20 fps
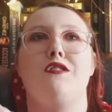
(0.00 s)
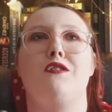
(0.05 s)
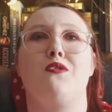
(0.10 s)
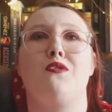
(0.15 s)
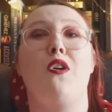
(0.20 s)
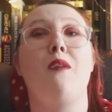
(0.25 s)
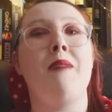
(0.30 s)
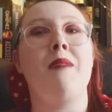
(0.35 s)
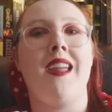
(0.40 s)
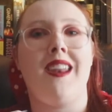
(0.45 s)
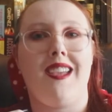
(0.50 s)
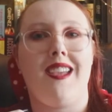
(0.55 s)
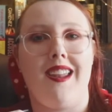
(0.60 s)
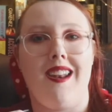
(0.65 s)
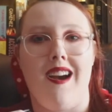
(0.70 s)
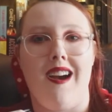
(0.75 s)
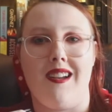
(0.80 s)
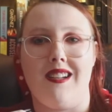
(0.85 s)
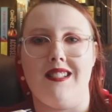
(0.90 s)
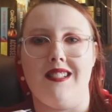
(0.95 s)
so
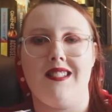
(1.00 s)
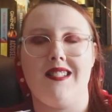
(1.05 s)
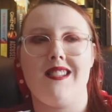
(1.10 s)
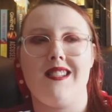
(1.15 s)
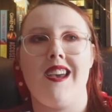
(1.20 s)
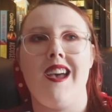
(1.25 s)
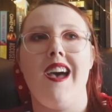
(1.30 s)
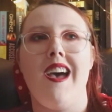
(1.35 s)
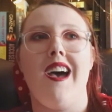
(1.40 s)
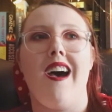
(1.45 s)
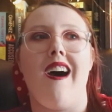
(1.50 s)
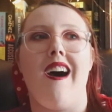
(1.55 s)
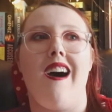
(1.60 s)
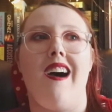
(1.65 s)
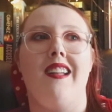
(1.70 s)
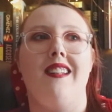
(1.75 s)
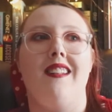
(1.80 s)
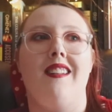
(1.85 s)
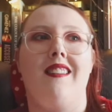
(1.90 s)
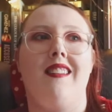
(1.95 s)
Americanised,
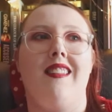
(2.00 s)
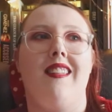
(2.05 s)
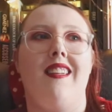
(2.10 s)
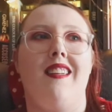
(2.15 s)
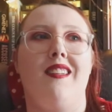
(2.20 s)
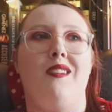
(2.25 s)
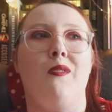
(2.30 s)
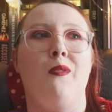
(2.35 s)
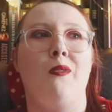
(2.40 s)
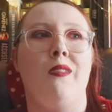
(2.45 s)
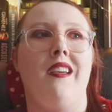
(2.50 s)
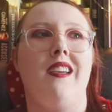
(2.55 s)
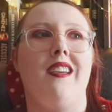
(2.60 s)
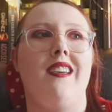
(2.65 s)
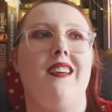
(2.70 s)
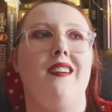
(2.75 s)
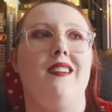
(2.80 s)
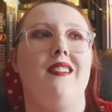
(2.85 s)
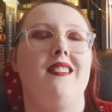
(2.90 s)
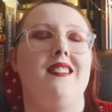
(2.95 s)
and you know,
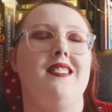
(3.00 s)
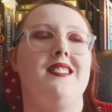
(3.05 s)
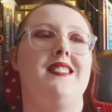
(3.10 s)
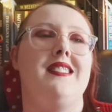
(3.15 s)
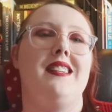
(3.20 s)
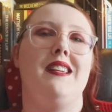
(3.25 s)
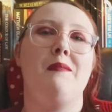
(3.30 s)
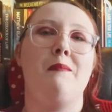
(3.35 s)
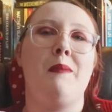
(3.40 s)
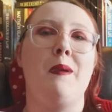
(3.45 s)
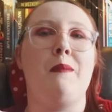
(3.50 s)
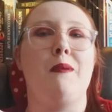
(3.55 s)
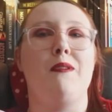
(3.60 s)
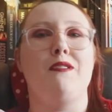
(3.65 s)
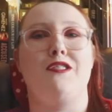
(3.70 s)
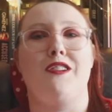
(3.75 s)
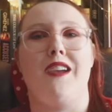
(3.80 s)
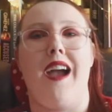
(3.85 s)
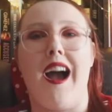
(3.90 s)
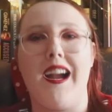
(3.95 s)
like seeing
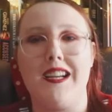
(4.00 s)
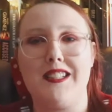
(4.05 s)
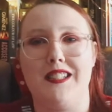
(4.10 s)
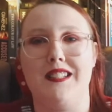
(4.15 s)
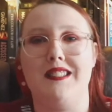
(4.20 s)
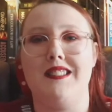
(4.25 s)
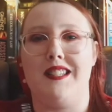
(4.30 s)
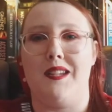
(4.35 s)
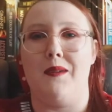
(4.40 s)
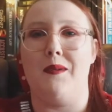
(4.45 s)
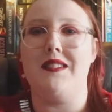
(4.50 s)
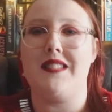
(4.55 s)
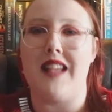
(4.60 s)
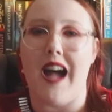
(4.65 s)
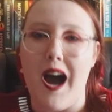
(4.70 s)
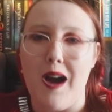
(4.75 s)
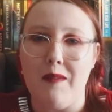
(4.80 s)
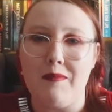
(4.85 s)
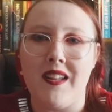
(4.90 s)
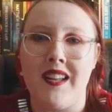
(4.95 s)
people's reactions to what's
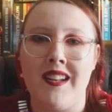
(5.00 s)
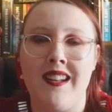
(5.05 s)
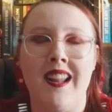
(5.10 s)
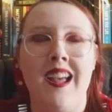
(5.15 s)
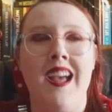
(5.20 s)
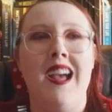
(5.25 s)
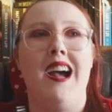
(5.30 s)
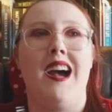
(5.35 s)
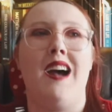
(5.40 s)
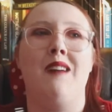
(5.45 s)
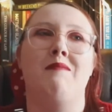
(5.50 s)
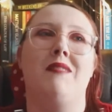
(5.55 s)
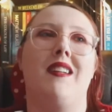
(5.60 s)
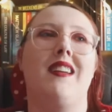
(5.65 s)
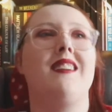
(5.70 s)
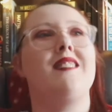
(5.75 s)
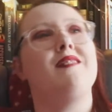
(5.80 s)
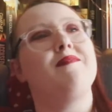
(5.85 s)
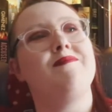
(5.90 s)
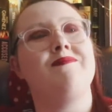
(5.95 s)
happening, and
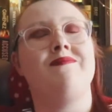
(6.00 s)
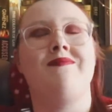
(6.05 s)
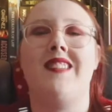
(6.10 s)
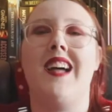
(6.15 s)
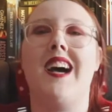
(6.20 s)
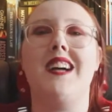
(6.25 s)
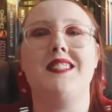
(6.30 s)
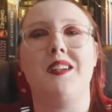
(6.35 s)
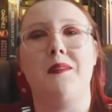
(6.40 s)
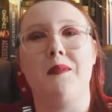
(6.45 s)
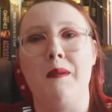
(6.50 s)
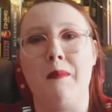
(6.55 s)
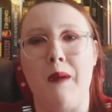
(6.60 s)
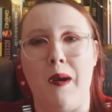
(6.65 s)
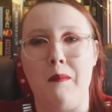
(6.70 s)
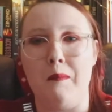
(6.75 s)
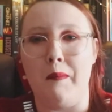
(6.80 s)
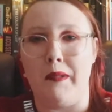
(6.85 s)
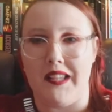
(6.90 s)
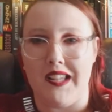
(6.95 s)
like that's a wee
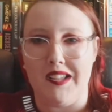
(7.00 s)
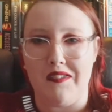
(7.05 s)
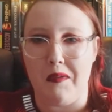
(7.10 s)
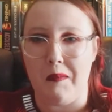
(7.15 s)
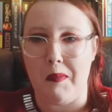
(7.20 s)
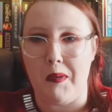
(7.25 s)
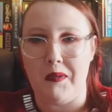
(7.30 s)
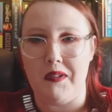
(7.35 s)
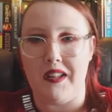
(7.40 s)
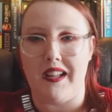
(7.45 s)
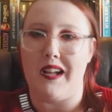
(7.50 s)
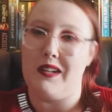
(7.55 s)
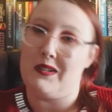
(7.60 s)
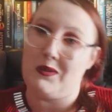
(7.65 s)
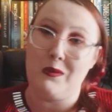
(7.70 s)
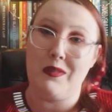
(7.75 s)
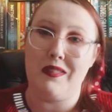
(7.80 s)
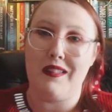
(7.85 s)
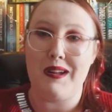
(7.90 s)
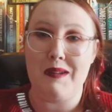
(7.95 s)
bit unbelievable. Like, I
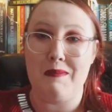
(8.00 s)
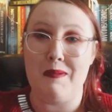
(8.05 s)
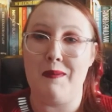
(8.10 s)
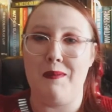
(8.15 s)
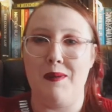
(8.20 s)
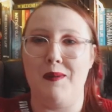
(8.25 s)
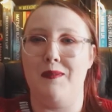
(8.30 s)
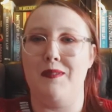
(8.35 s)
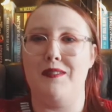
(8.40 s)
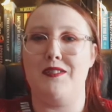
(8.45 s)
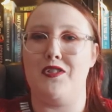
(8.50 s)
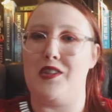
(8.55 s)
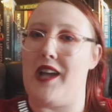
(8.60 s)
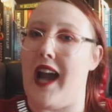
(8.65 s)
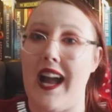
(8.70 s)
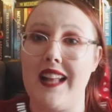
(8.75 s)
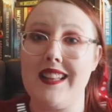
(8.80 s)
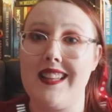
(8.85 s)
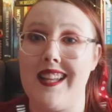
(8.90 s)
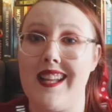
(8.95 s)
don't think people would
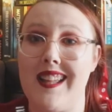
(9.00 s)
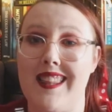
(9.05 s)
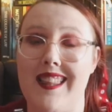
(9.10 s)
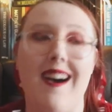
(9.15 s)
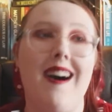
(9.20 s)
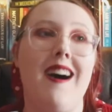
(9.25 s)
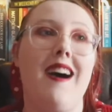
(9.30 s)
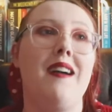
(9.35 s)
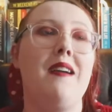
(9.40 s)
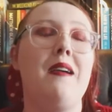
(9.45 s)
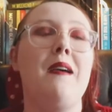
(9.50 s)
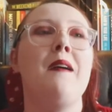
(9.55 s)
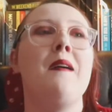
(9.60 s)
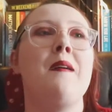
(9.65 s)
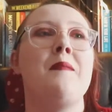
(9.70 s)
react like that.